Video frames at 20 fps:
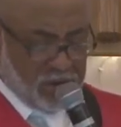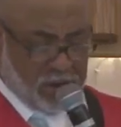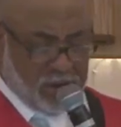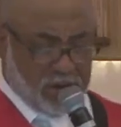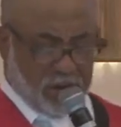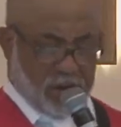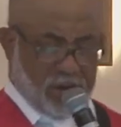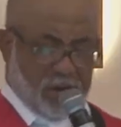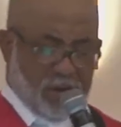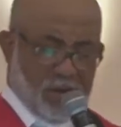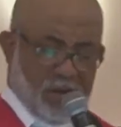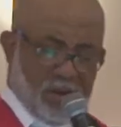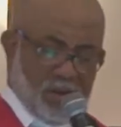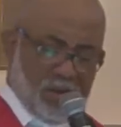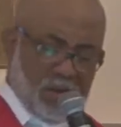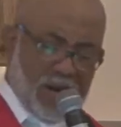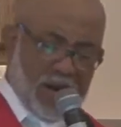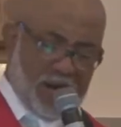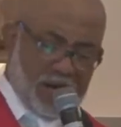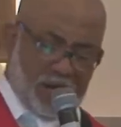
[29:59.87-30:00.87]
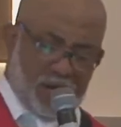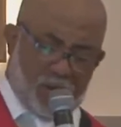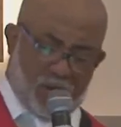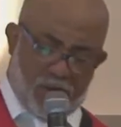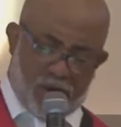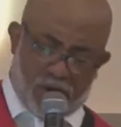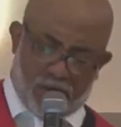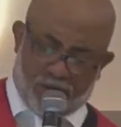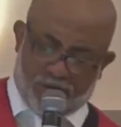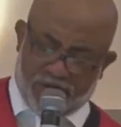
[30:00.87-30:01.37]
Uh, how you
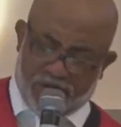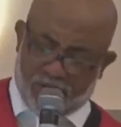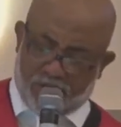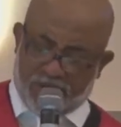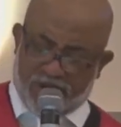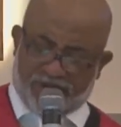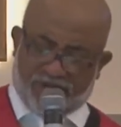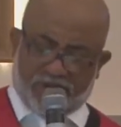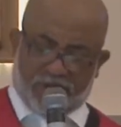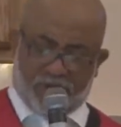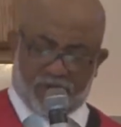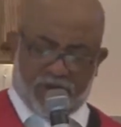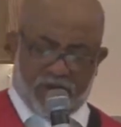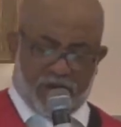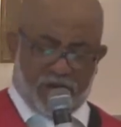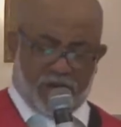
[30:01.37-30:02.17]
want to be, Reverend, when he